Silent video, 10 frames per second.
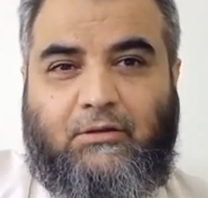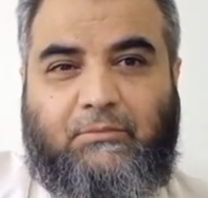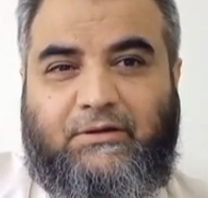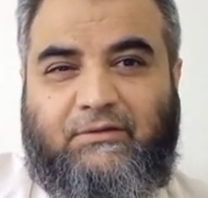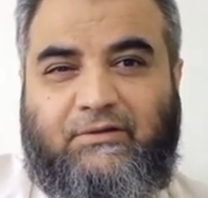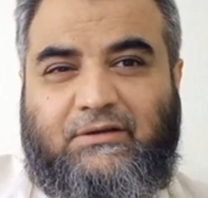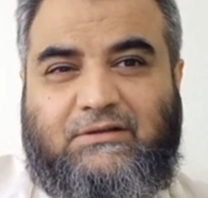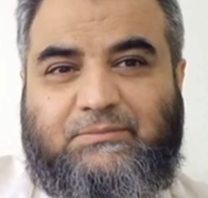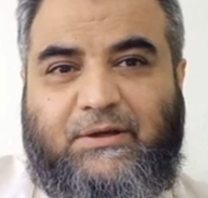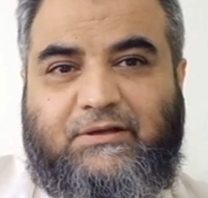But even in
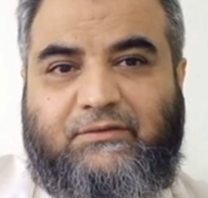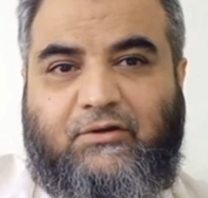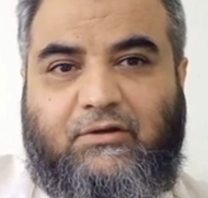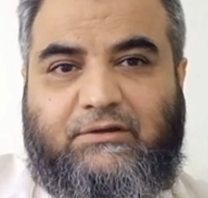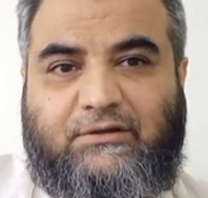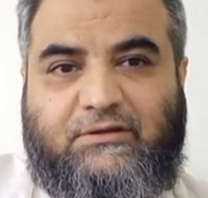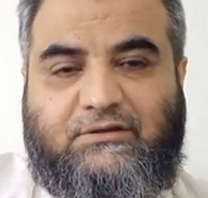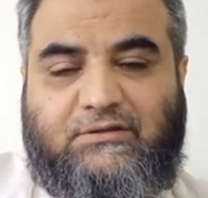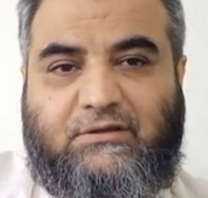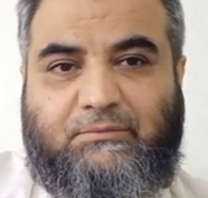spite of all
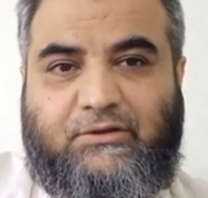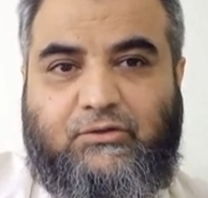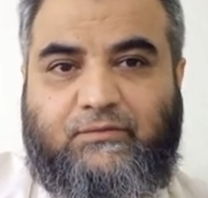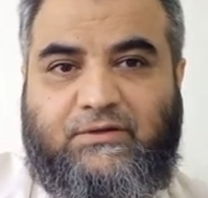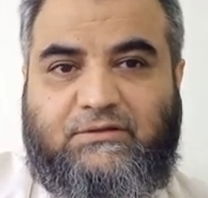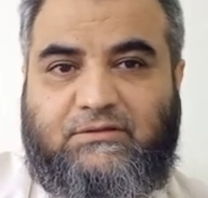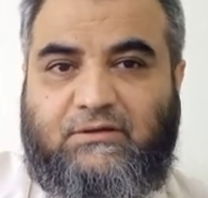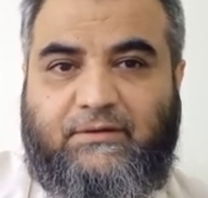these maneuvers,